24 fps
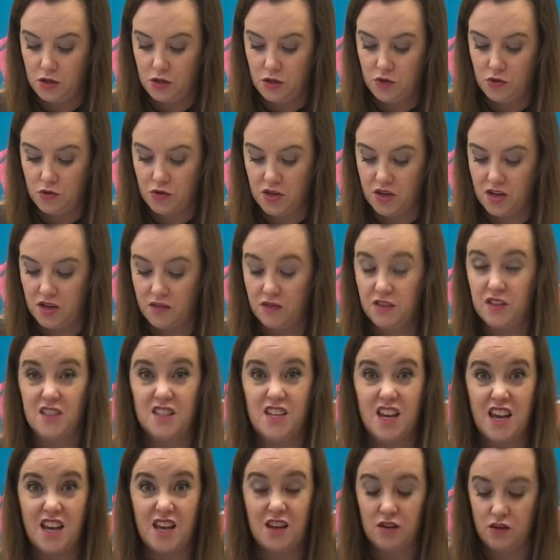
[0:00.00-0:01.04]
You could even
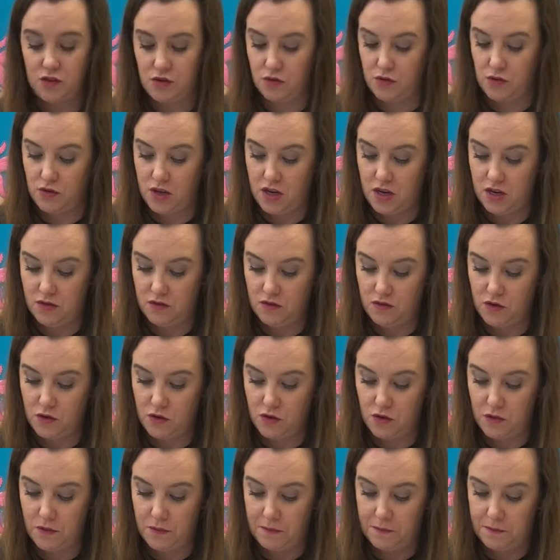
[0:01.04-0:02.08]
take your end of your